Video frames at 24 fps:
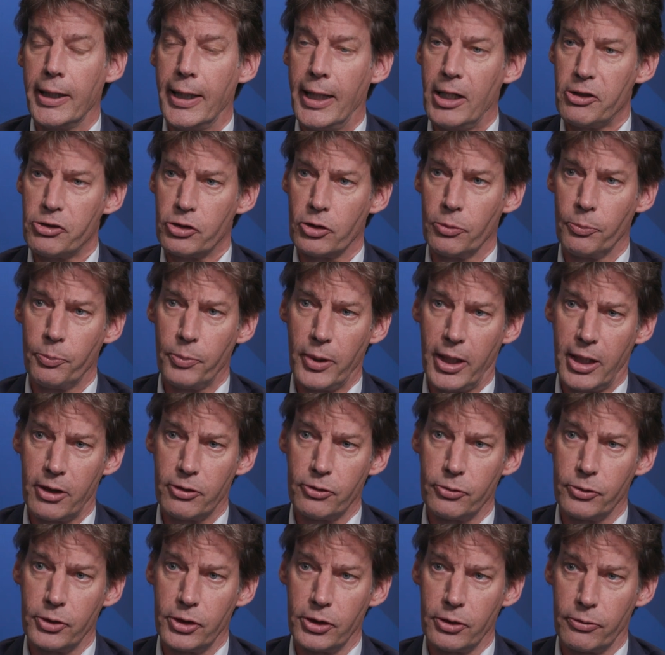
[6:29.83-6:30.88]
As
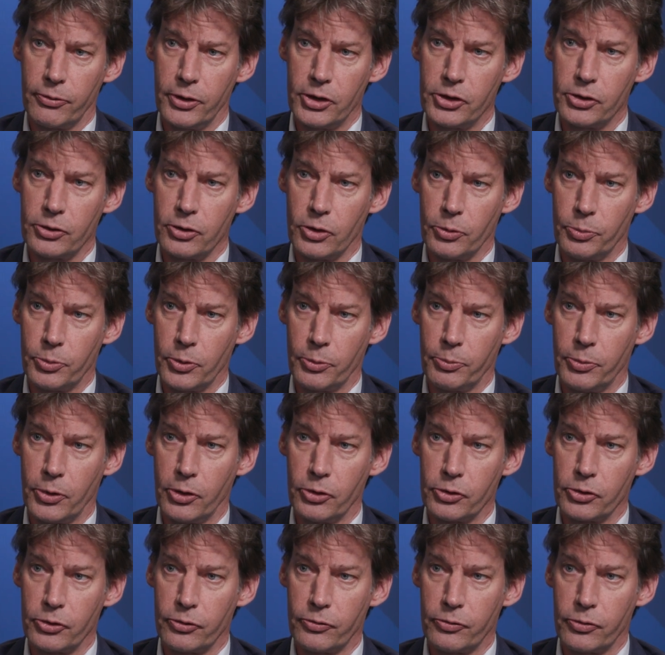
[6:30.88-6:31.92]
compared to the original
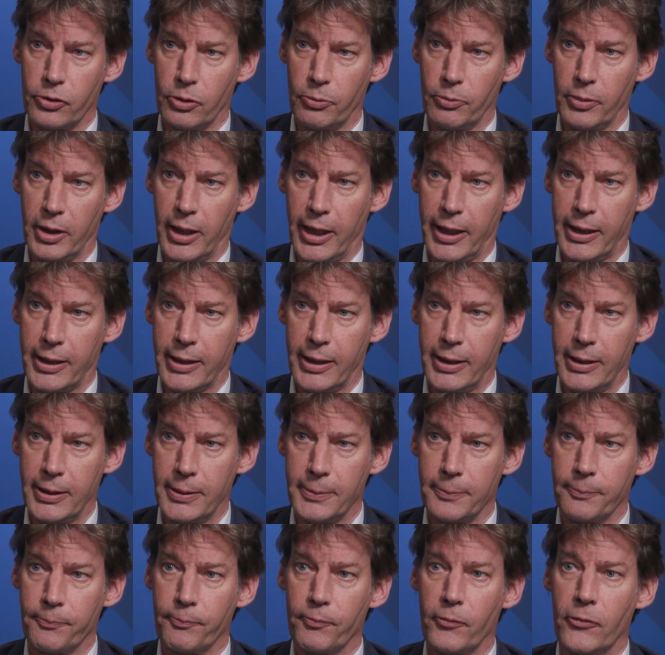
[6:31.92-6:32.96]
proposal from
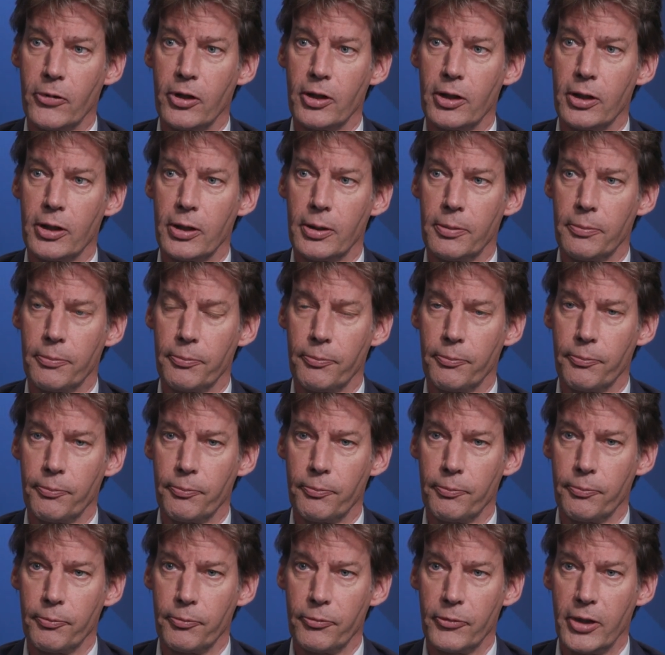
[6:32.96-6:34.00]
ECHA,
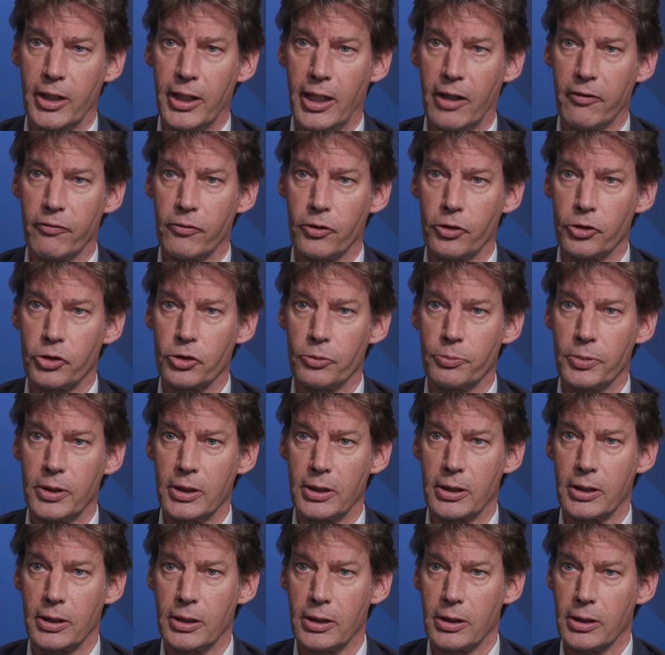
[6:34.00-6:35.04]
they have also
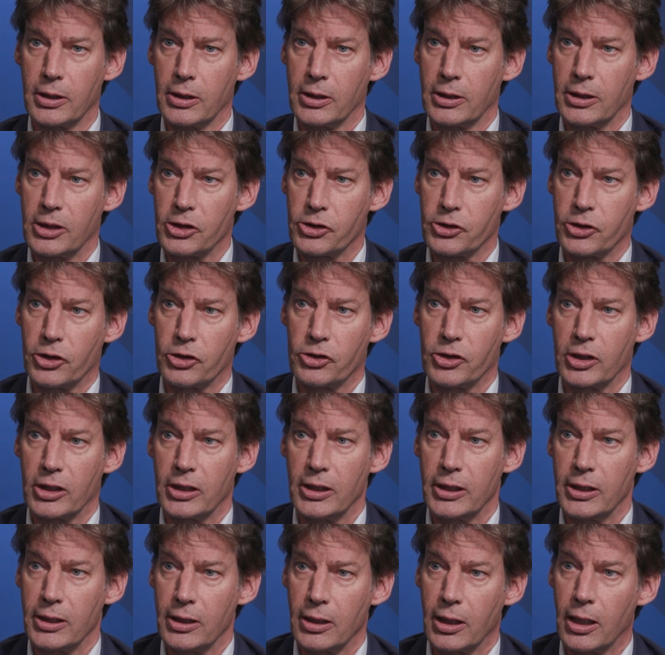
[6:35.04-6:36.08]
been discussing
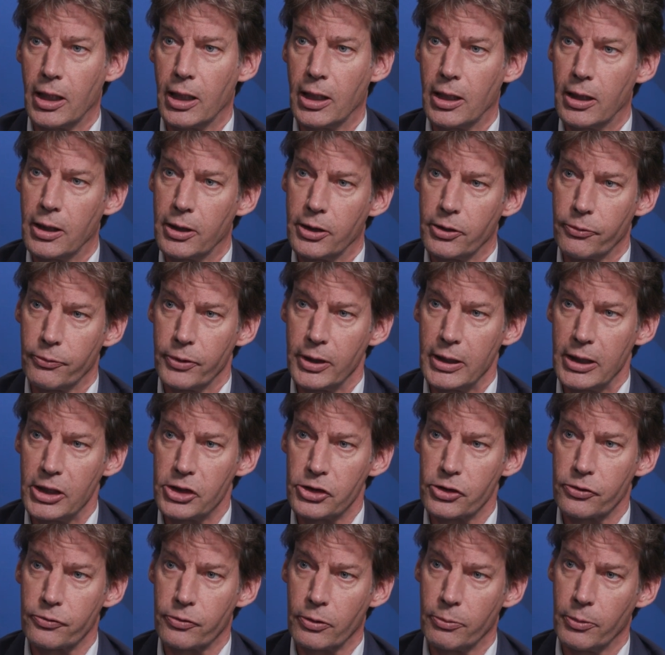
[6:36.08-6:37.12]
the
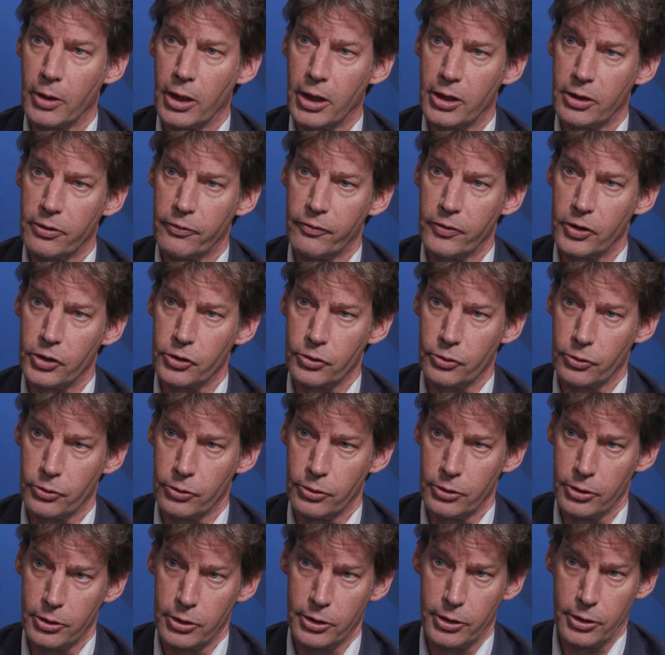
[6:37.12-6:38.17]
releases from
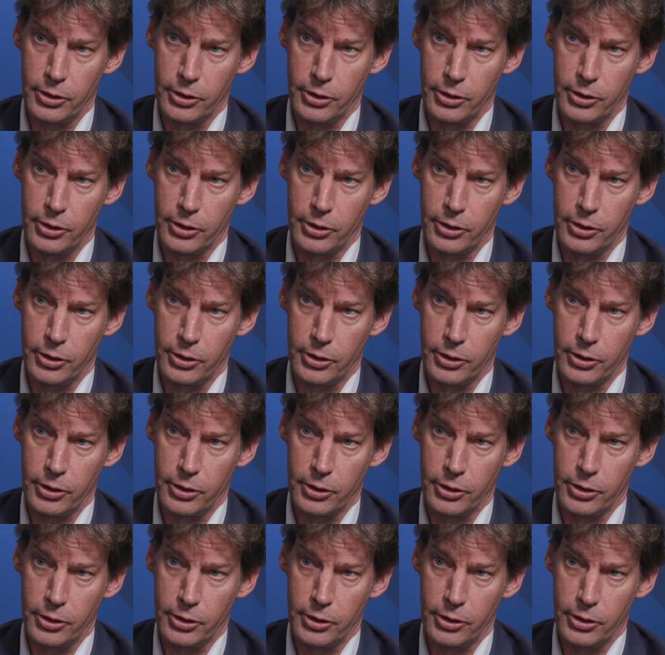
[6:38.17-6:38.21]
artificial